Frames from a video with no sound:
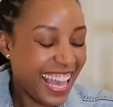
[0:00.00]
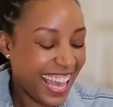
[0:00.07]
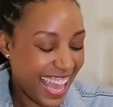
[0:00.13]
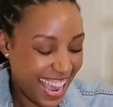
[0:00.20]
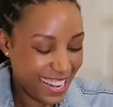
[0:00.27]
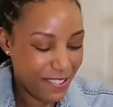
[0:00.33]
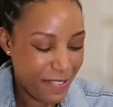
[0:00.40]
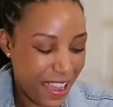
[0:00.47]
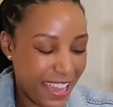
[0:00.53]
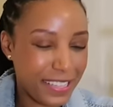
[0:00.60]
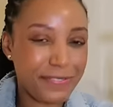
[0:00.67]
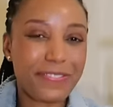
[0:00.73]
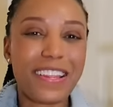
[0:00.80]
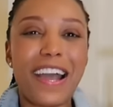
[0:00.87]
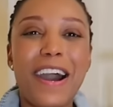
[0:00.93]

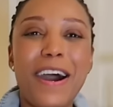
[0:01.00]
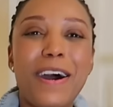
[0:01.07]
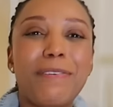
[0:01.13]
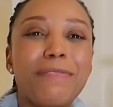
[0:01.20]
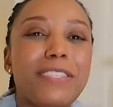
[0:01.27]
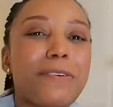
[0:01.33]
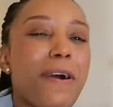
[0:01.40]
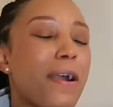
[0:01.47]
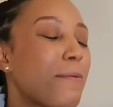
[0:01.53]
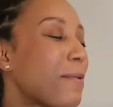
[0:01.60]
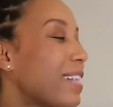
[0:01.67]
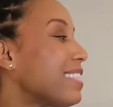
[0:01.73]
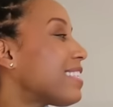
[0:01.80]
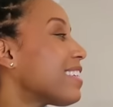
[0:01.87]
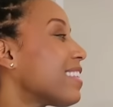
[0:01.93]
Anyway, um, so I
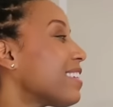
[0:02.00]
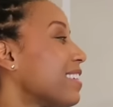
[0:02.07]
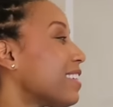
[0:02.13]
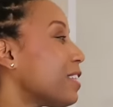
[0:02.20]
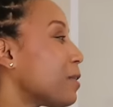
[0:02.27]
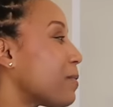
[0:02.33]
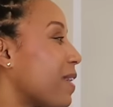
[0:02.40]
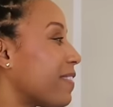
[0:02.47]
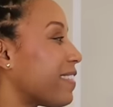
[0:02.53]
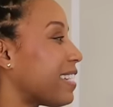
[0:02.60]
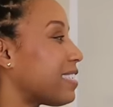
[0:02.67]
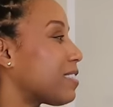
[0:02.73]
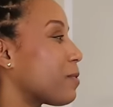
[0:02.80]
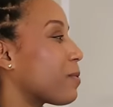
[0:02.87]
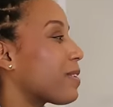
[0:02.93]
went to the
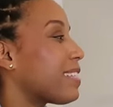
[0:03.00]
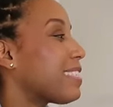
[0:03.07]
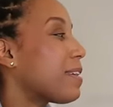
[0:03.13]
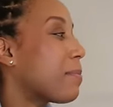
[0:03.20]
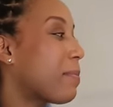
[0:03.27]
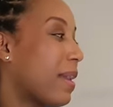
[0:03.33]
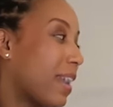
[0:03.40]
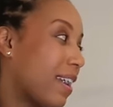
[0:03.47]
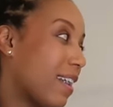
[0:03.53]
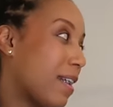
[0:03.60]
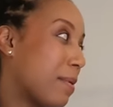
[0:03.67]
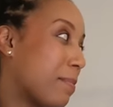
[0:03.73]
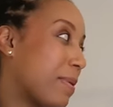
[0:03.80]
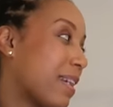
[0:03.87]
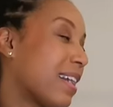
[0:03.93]
Loewe store to pick
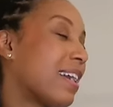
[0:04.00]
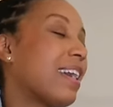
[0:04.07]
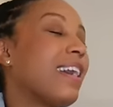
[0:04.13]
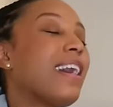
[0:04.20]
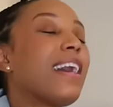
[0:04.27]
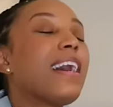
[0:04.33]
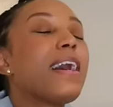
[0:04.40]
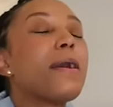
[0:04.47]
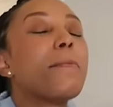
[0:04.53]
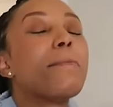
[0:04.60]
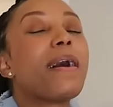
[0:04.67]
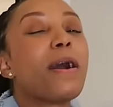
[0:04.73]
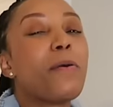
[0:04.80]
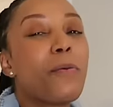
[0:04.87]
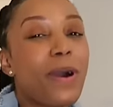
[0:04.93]
up
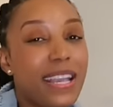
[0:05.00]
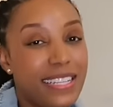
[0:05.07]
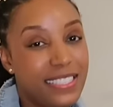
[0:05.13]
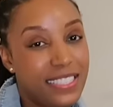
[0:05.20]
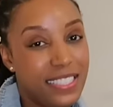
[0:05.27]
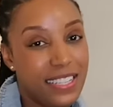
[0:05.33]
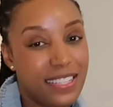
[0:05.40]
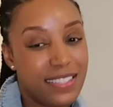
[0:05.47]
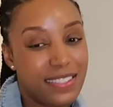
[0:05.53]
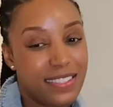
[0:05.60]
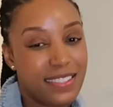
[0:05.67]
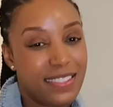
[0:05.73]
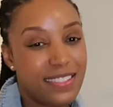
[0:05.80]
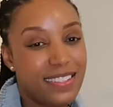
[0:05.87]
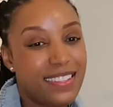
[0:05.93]
my white
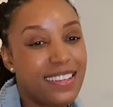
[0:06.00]
jeans.